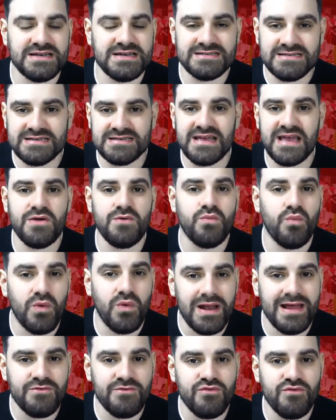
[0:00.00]
As I say,
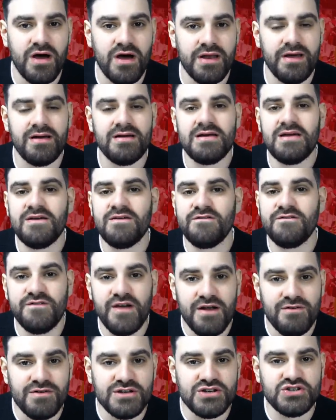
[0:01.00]
willing runner,
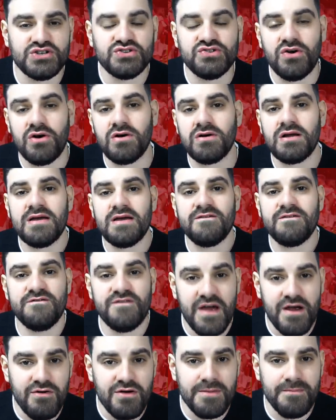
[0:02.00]
very strong,
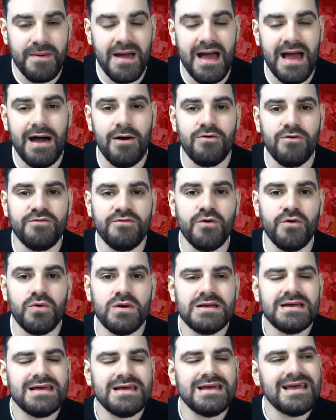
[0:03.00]
very powerful.
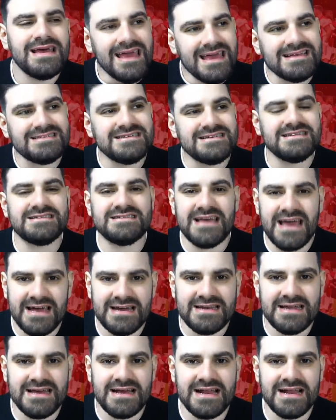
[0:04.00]
Is he
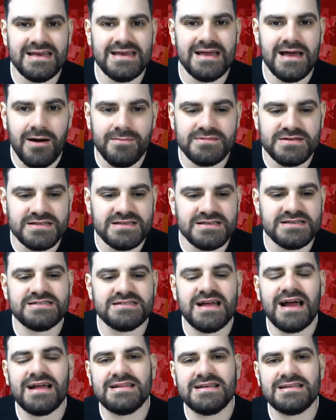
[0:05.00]
technically up to the
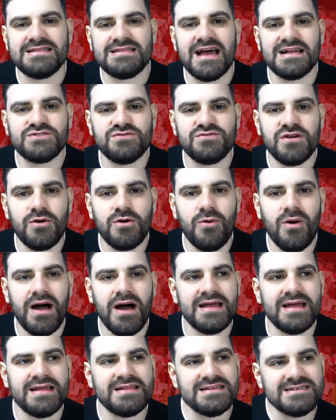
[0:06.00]
standard that's
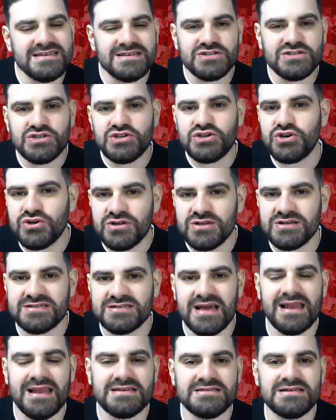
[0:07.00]
required? Is he as good as
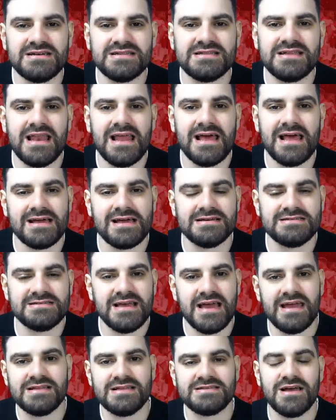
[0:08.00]
Alexander
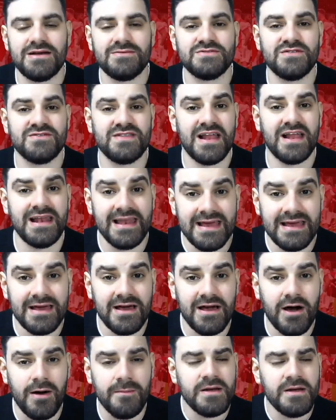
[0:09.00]
Lacazette in terms of the
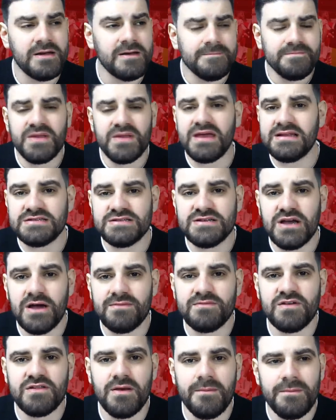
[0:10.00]
link-up, in
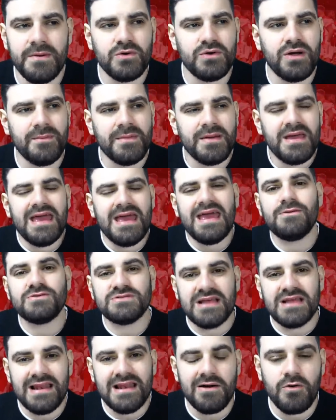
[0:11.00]
terms of the build-up? It
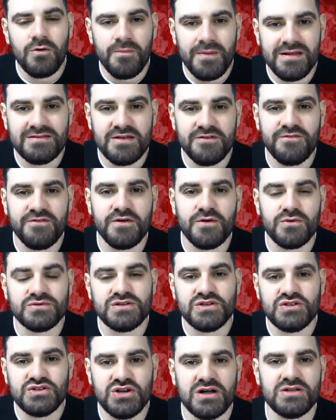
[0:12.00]
was a little bit difficult
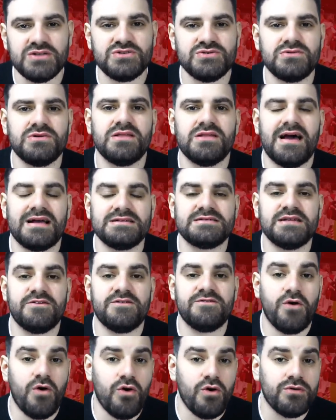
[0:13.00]
to judge all of that
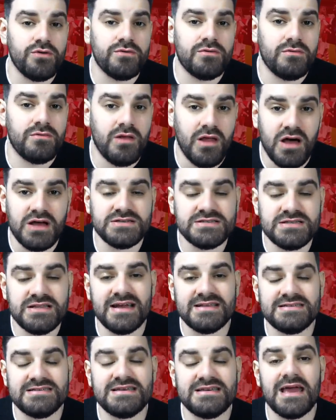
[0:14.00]
stuff on last
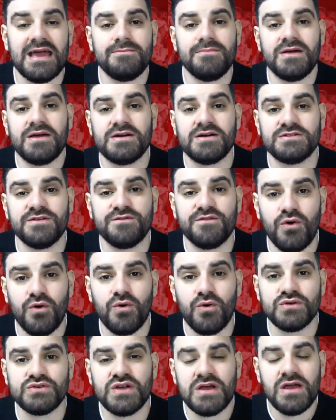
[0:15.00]
night's game because, of
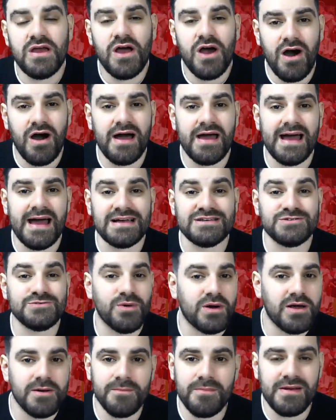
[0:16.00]
course, Ajax were
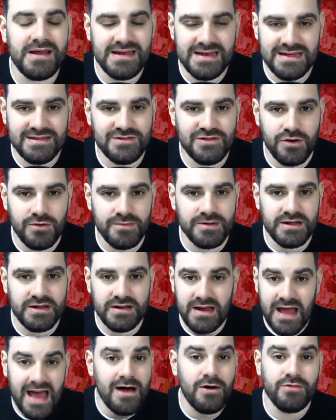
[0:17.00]
completely
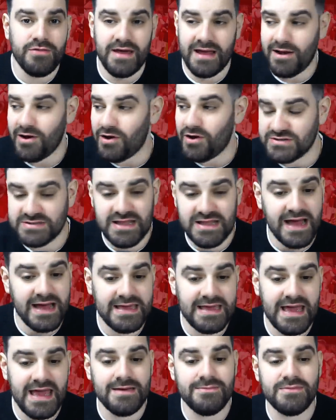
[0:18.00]
dominant. How they lost
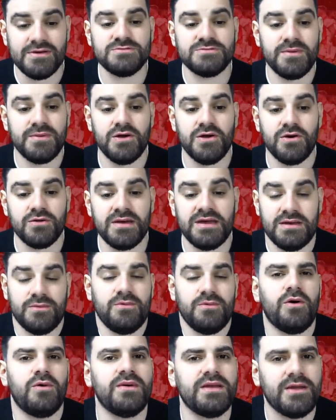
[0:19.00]
that game is beyond me.
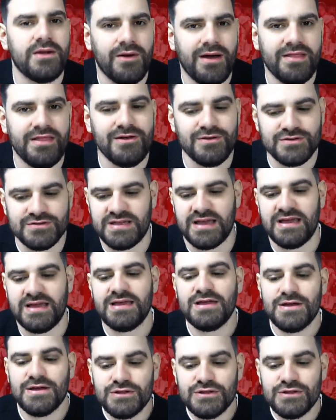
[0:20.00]
Well, we know how they lost it.